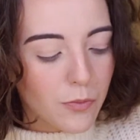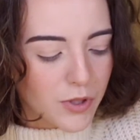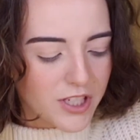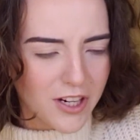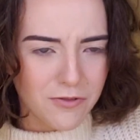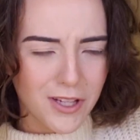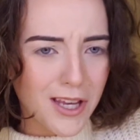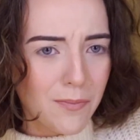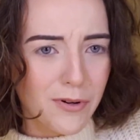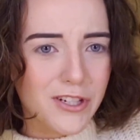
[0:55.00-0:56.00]
which I really
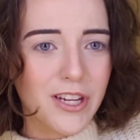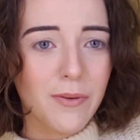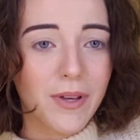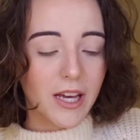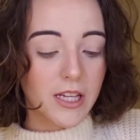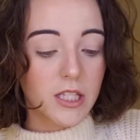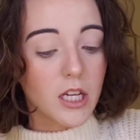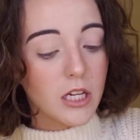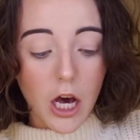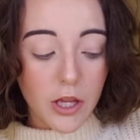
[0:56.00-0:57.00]
appreciate because
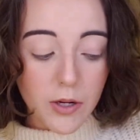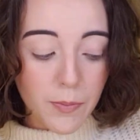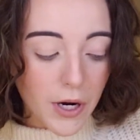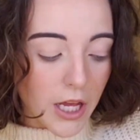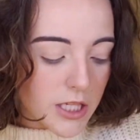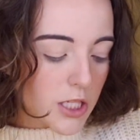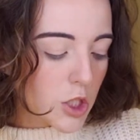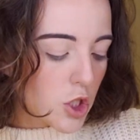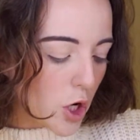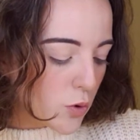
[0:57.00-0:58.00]
other brands
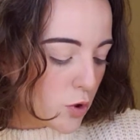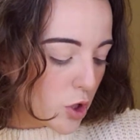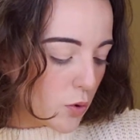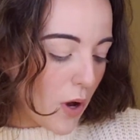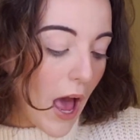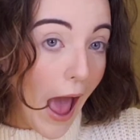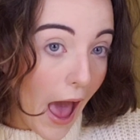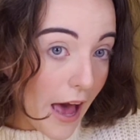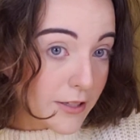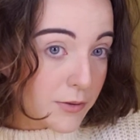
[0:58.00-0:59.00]
don't do
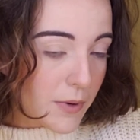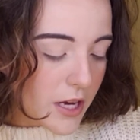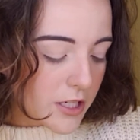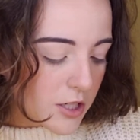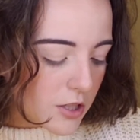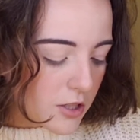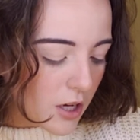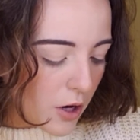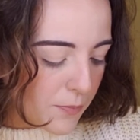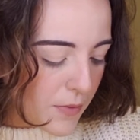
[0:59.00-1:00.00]
as much.
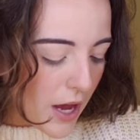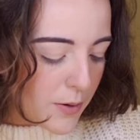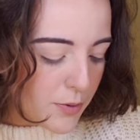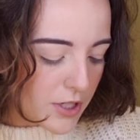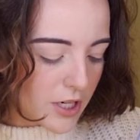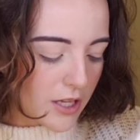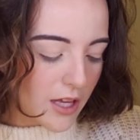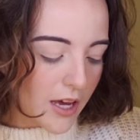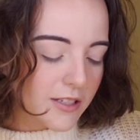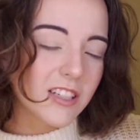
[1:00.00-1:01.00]
So I appreciate
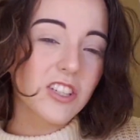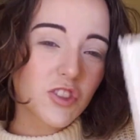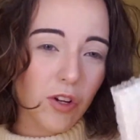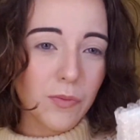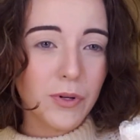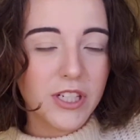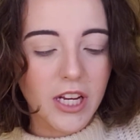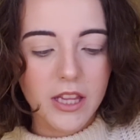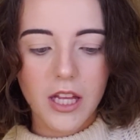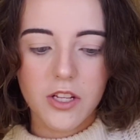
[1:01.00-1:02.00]
that. Don't
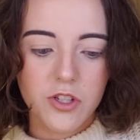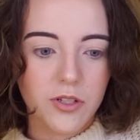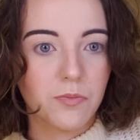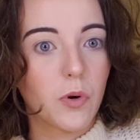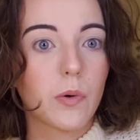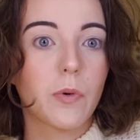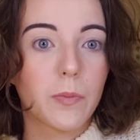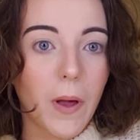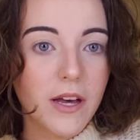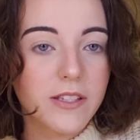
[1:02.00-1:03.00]
appreciate that it's just more and more
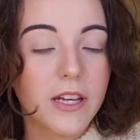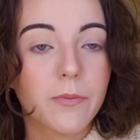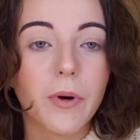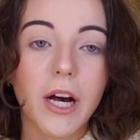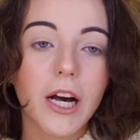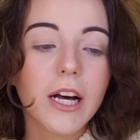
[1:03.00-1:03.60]
plastic, but